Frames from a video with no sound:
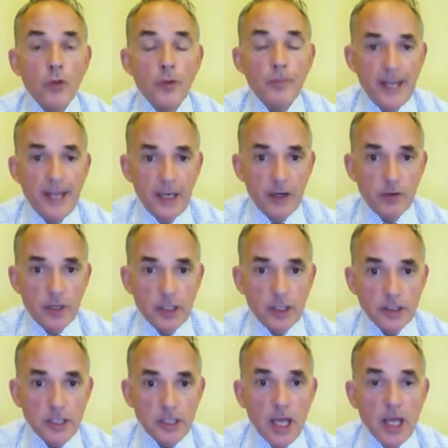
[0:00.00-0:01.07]
the
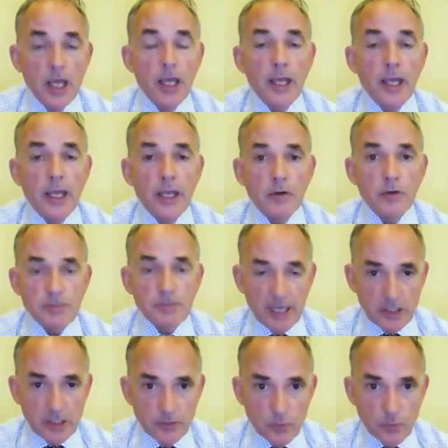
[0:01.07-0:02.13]
period in respect
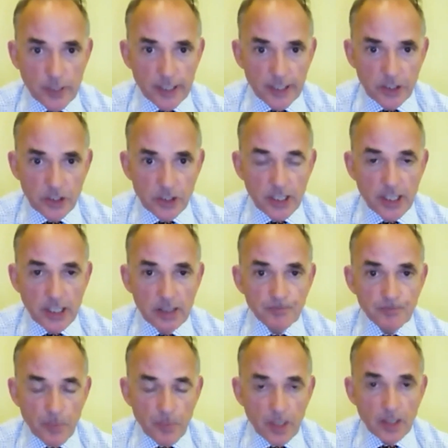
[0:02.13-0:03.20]
of which the
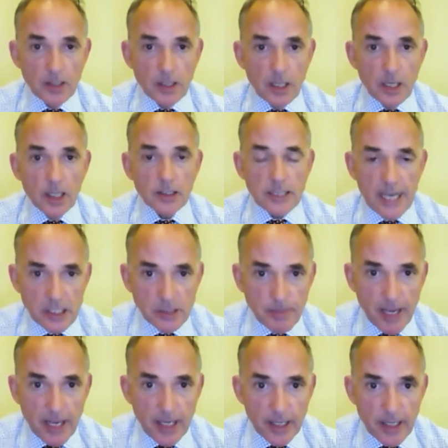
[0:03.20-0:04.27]

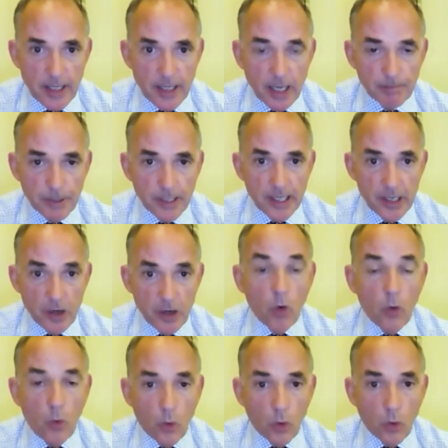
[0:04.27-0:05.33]
taxpayer, company
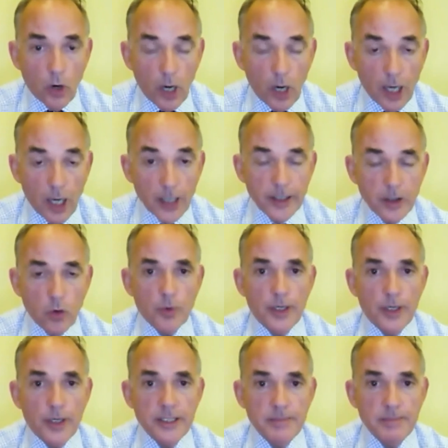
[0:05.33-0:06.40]
or
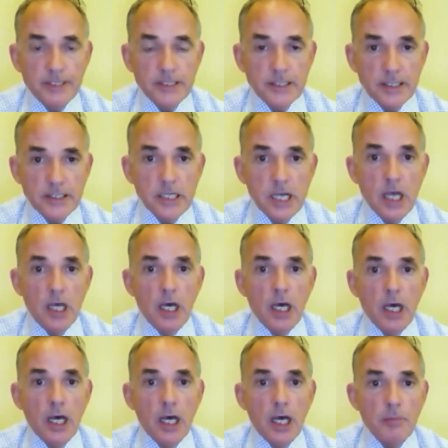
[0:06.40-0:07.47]
unincorporated business
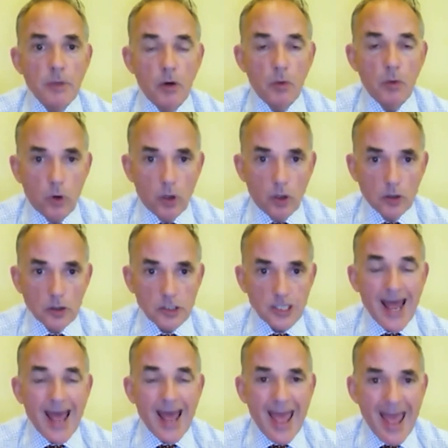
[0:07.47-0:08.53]

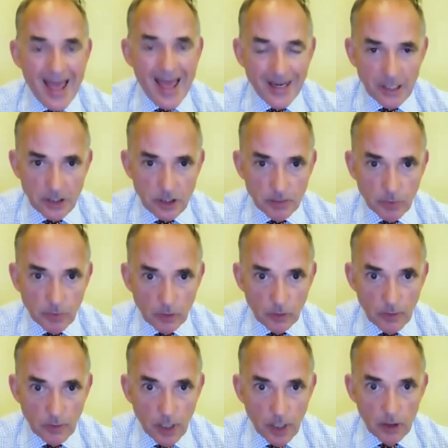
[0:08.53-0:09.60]
was
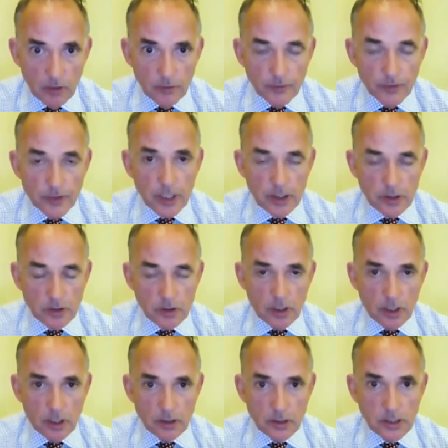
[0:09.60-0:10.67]
eligible for those
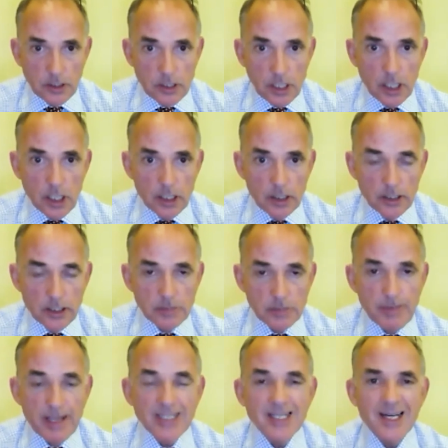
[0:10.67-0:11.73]
grants. And it's
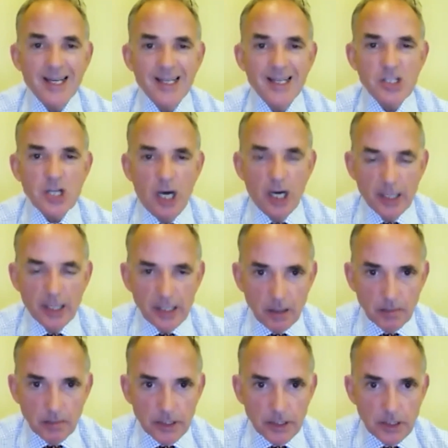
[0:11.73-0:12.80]
basically
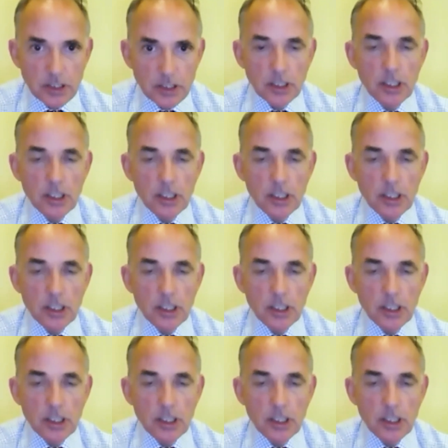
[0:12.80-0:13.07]
entitlement